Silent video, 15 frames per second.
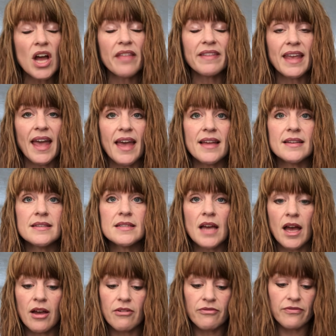on the end
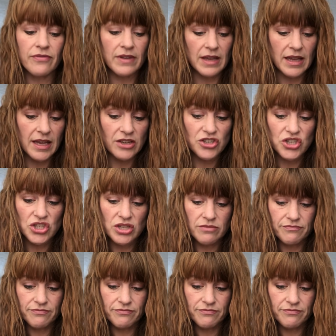of each